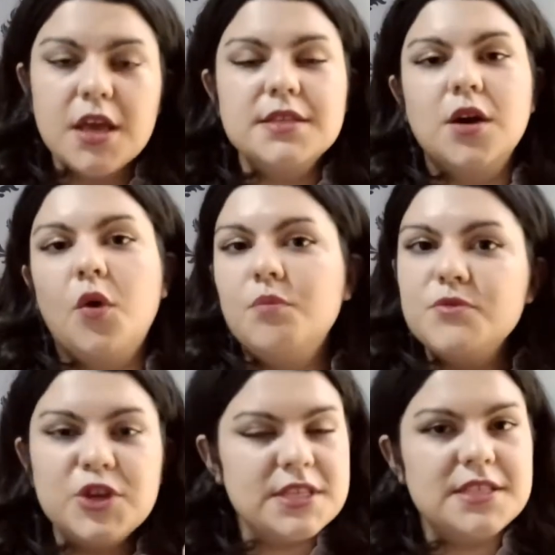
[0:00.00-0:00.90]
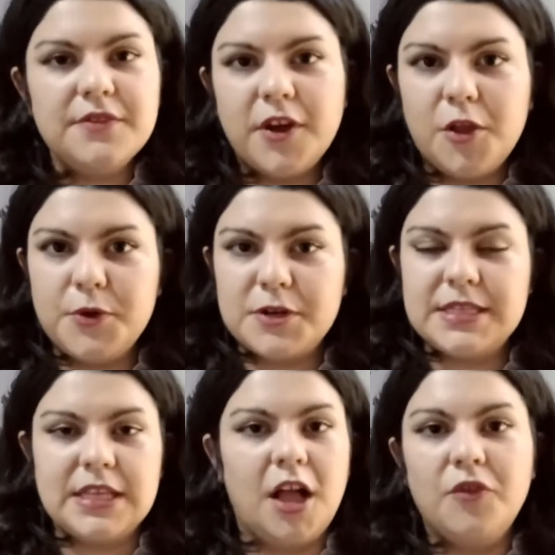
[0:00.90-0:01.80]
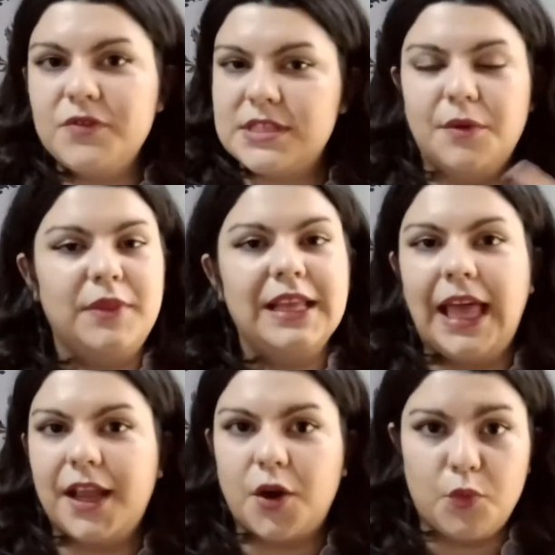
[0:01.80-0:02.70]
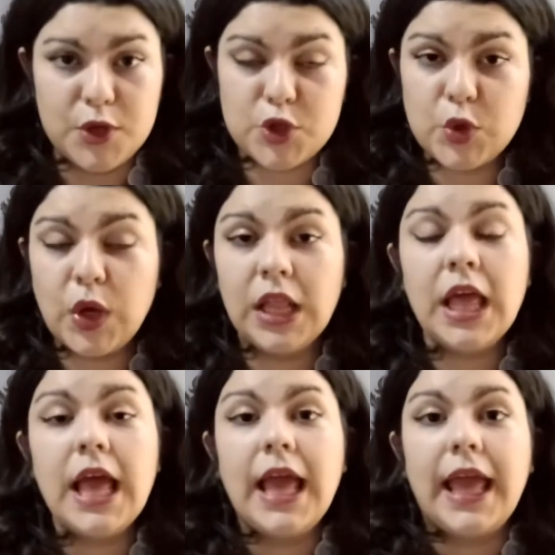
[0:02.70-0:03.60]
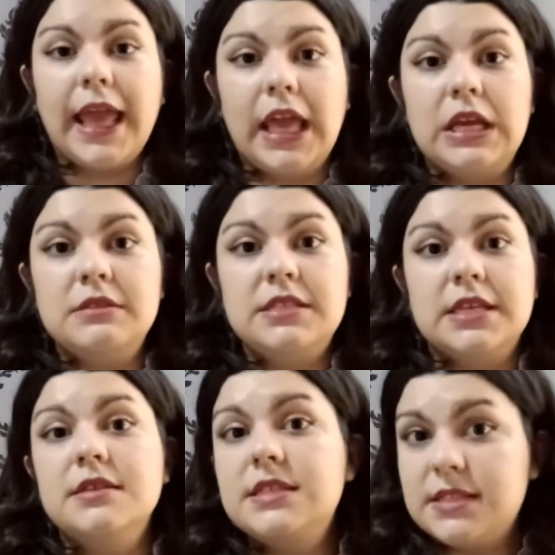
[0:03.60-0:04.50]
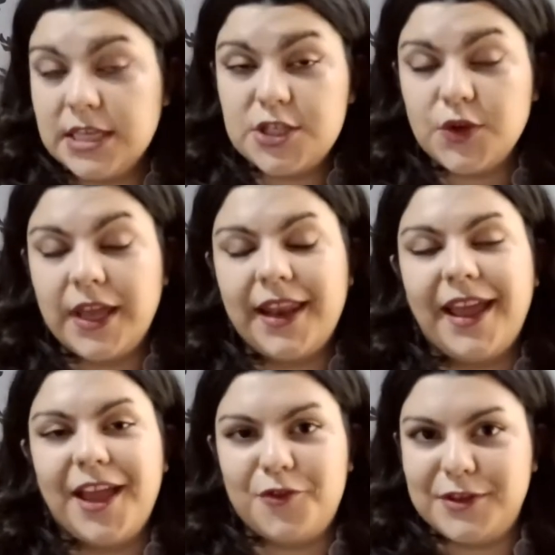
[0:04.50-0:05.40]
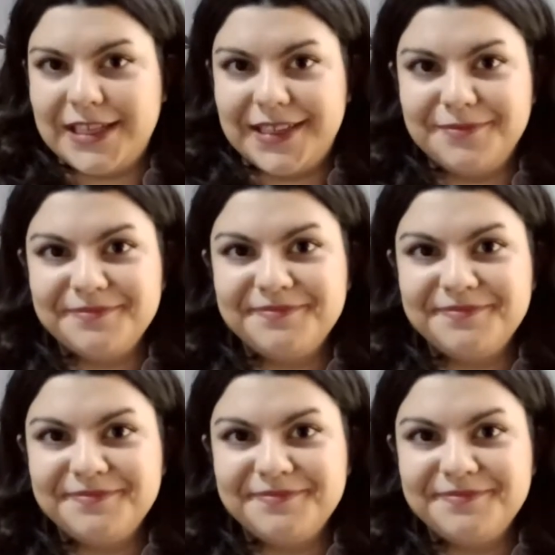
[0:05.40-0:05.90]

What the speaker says: So just develop yourself something like a ritual and stick to it every day.